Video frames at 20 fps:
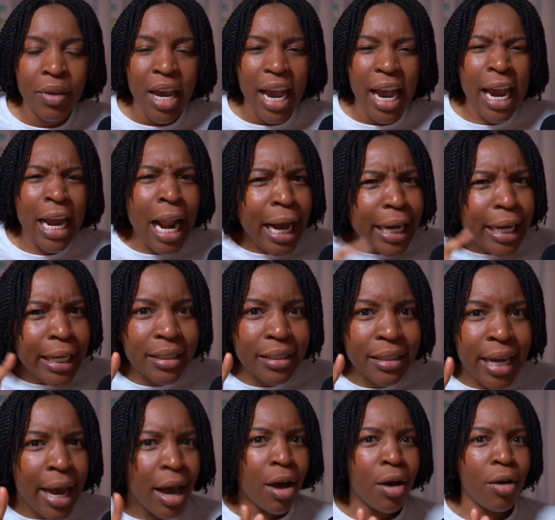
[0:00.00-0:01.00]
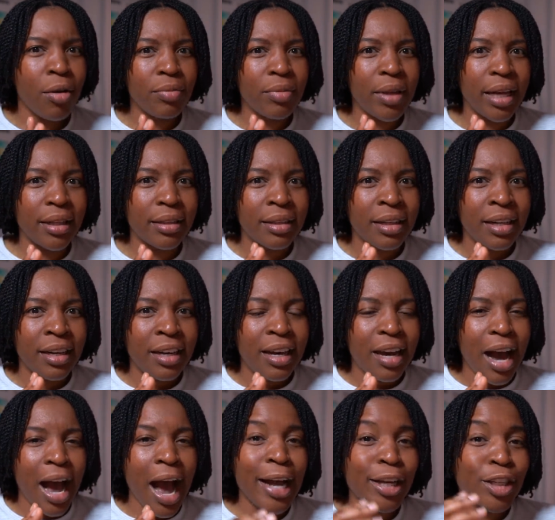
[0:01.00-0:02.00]
And I could tell that
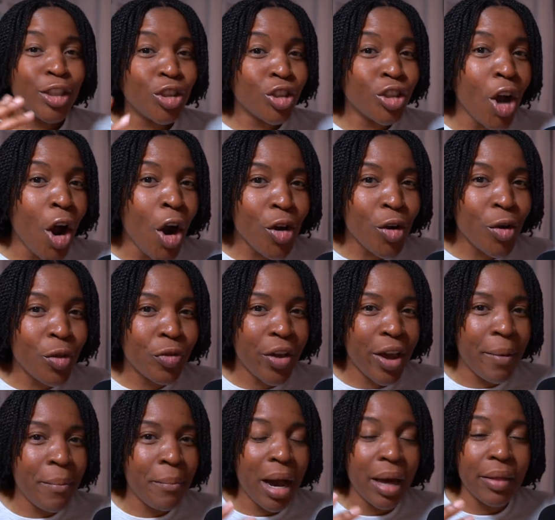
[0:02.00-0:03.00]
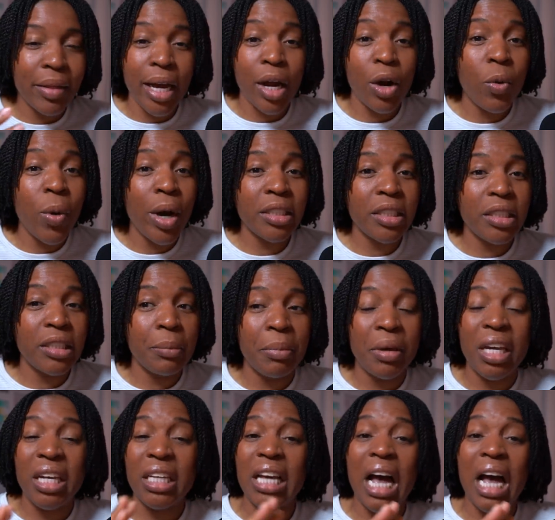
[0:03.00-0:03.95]
I startled them by that question because